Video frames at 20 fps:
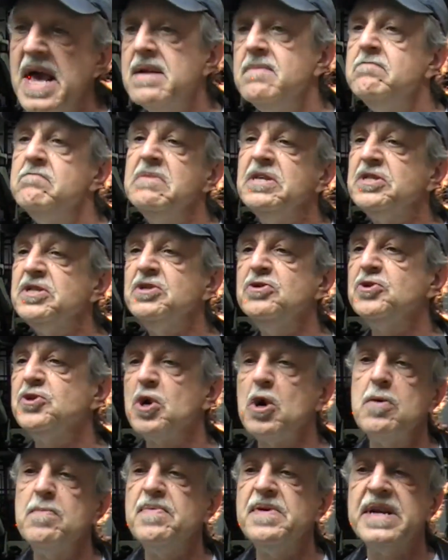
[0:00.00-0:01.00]
and
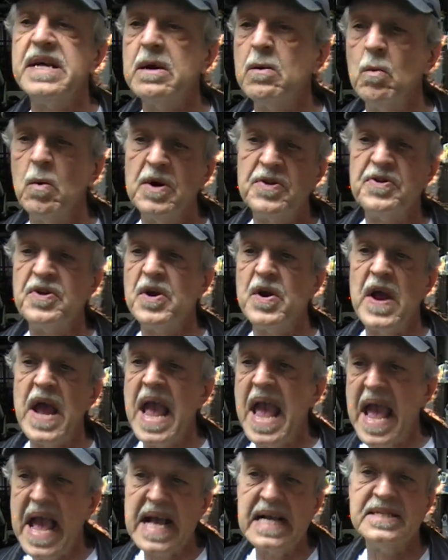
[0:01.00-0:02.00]
misinterpreting what their
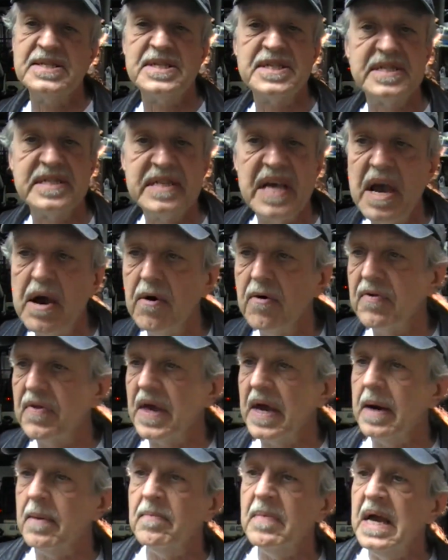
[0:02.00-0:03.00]
hands tell
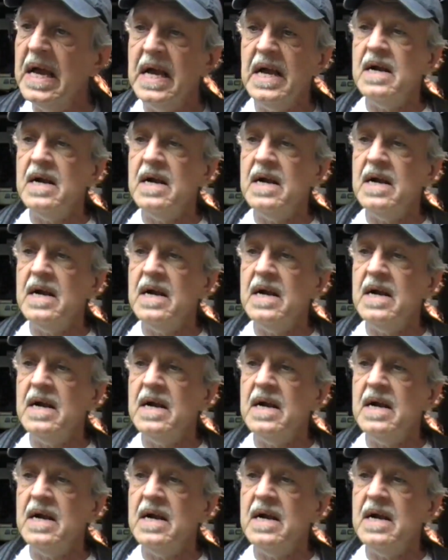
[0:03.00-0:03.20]
them,